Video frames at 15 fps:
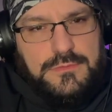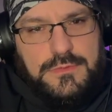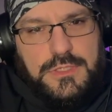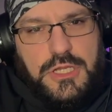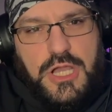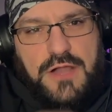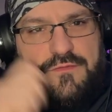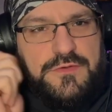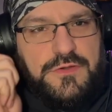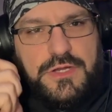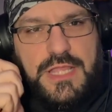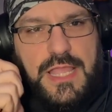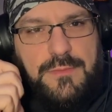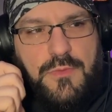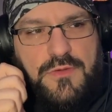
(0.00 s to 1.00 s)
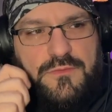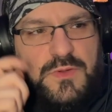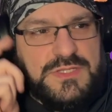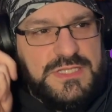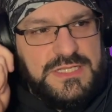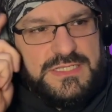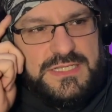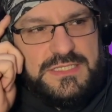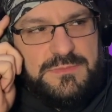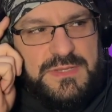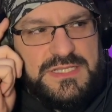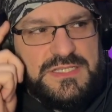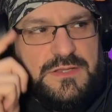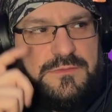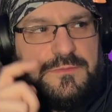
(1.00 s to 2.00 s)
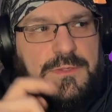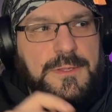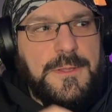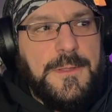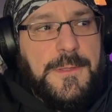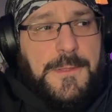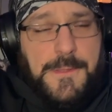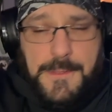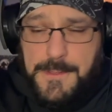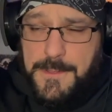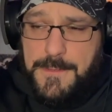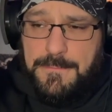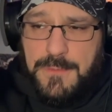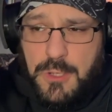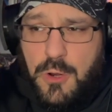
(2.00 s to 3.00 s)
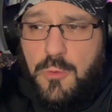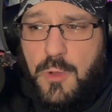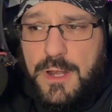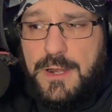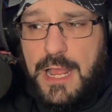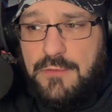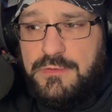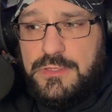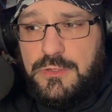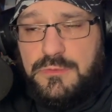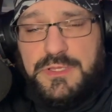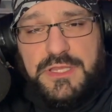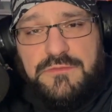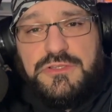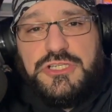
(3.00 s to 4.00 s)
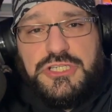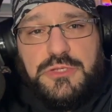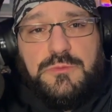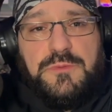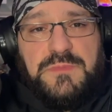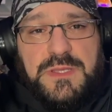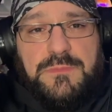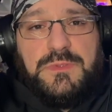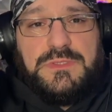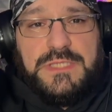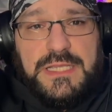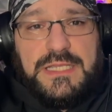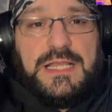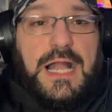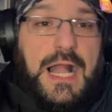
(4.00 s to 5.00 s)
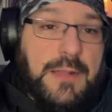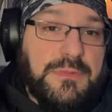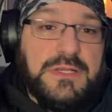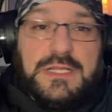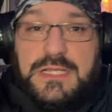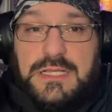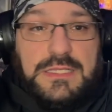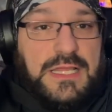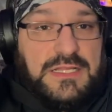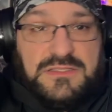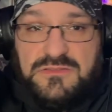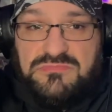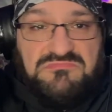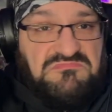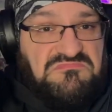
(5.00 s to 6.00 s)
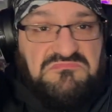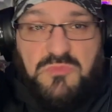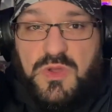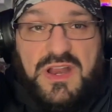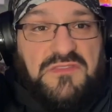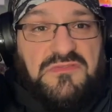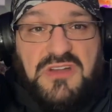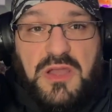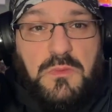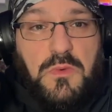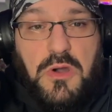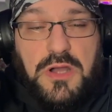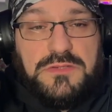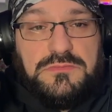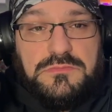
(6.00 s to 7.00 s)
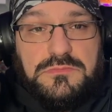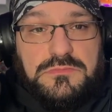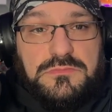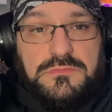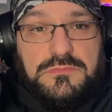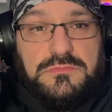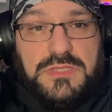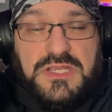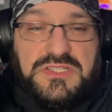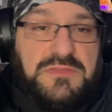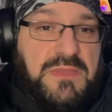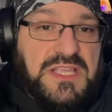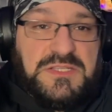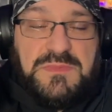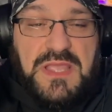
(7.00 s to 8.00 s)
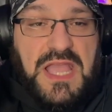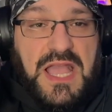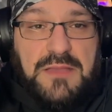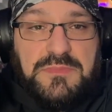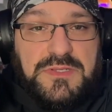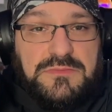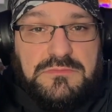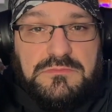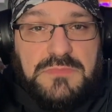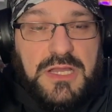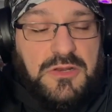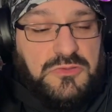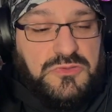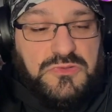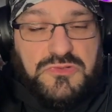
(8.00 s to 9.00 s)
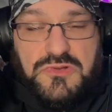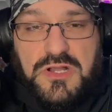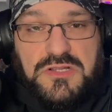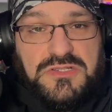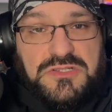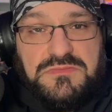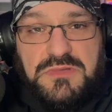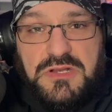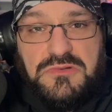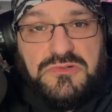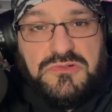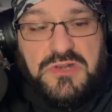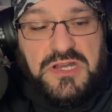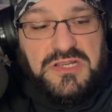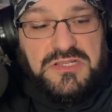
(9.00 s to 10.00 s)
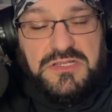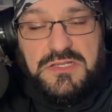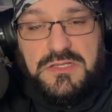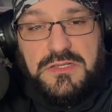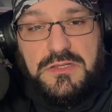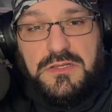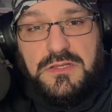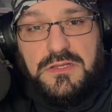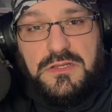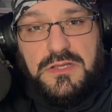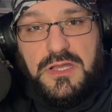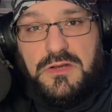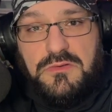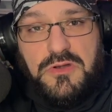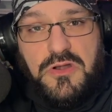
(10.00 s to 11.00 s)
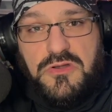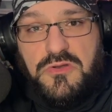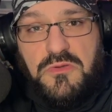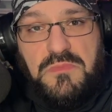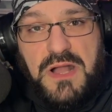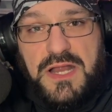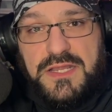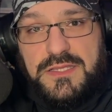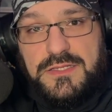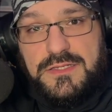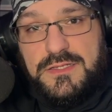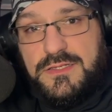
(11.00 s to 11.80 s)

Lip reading: the governor came off, once I said to myself, you know what, I really don't give a shit what people think. I'm going to collect whatever I want because it makes me happy. I don't do drugs. I don't drink. I don't hurt nobody.